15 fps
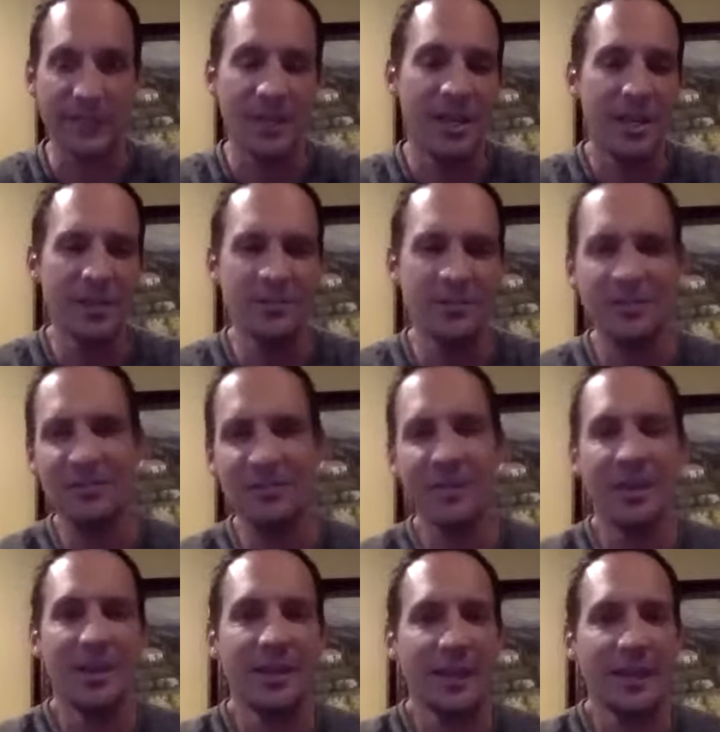you know she's
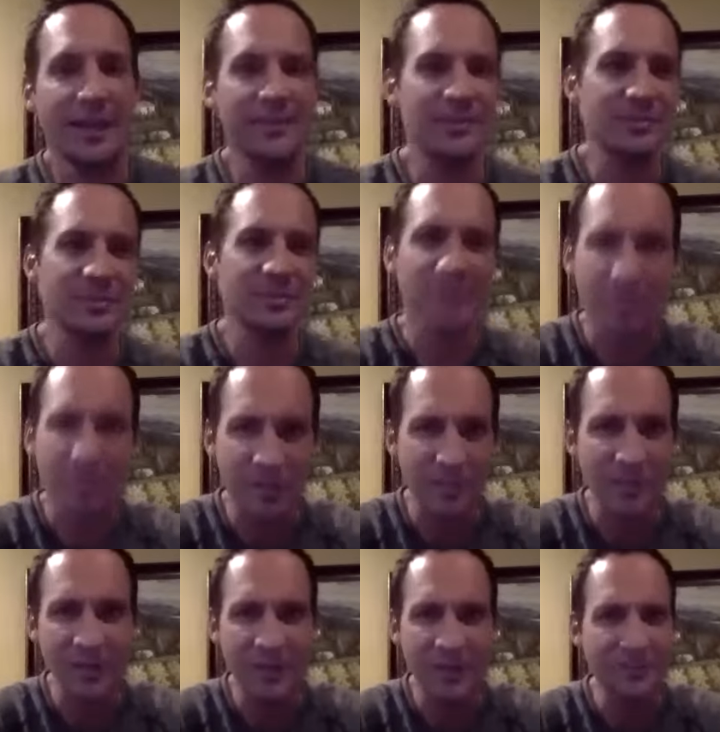had some stumbling
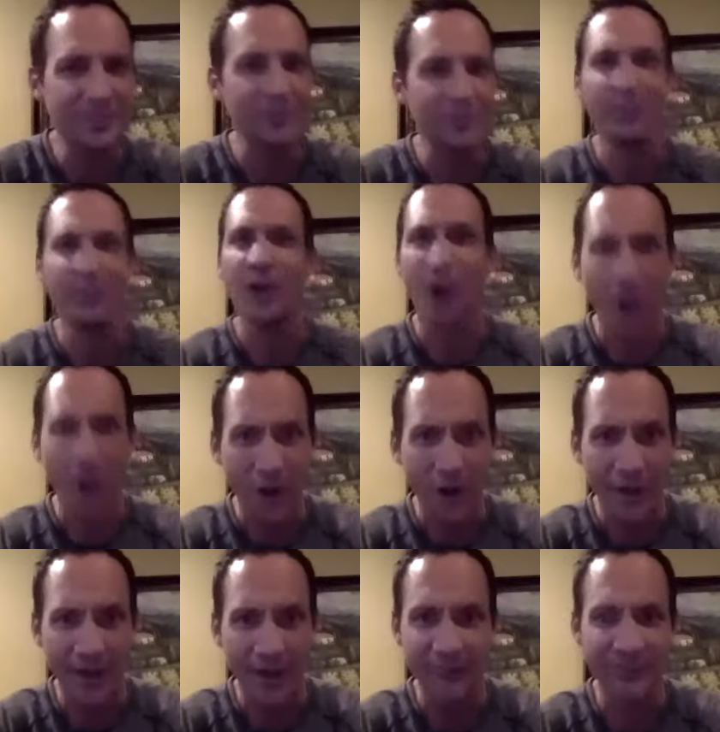blocks, as we all
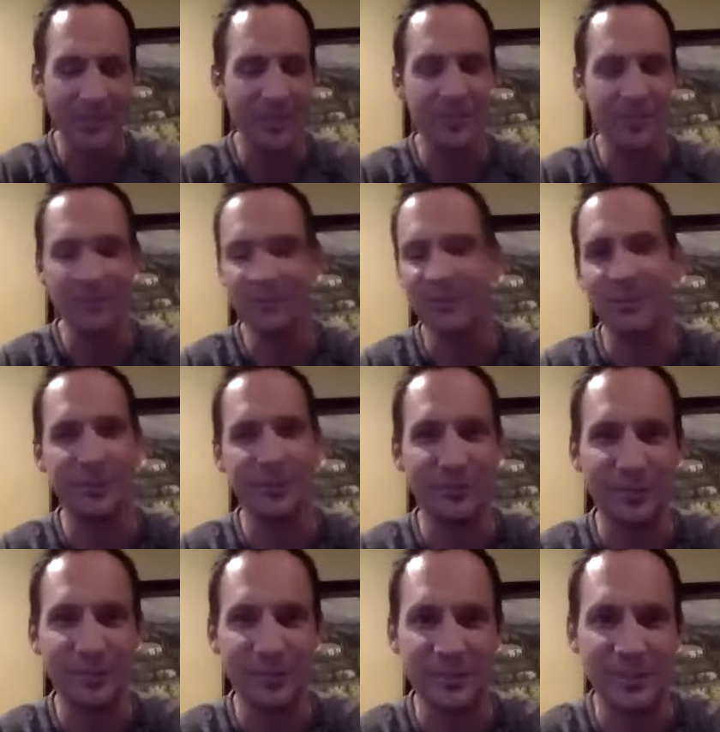have. Gosh, I've stumbled
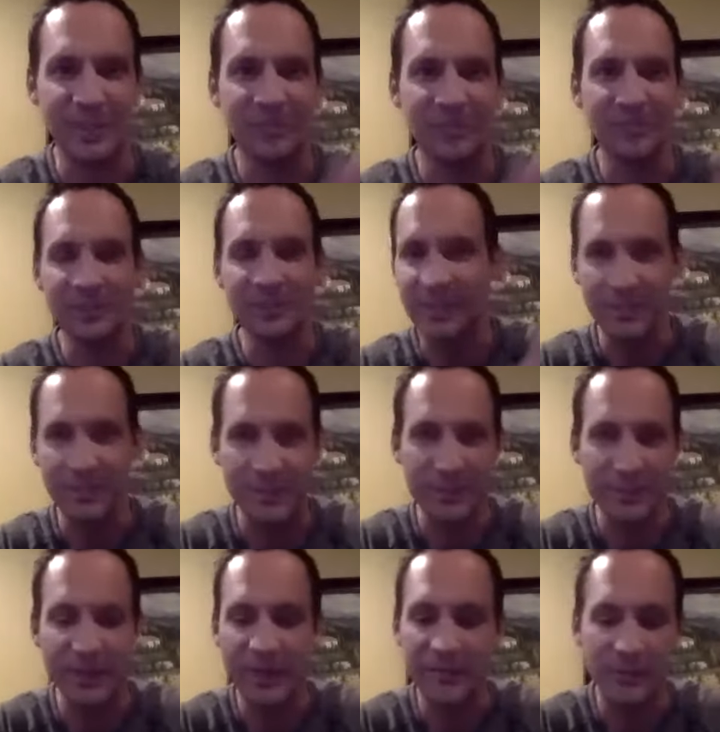so many times. Lisa, I know
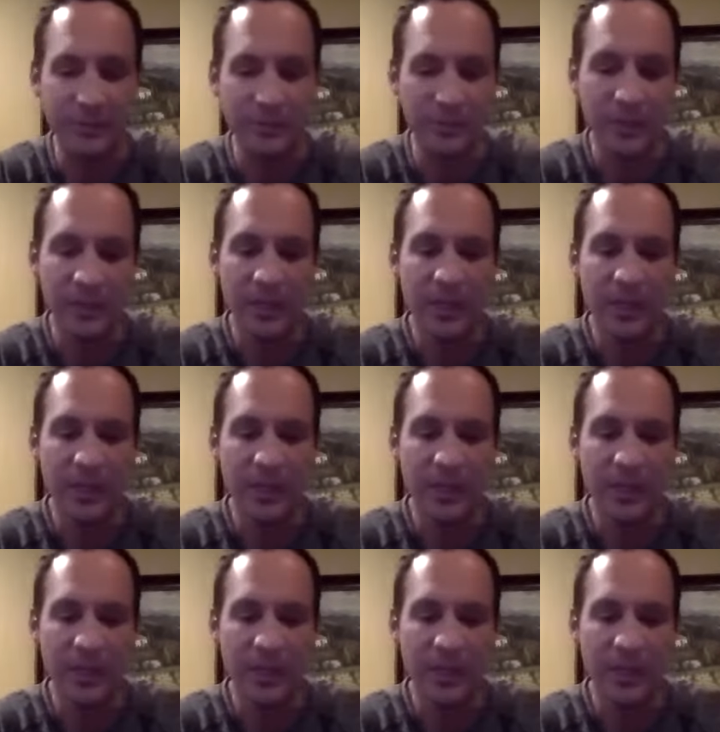you have too.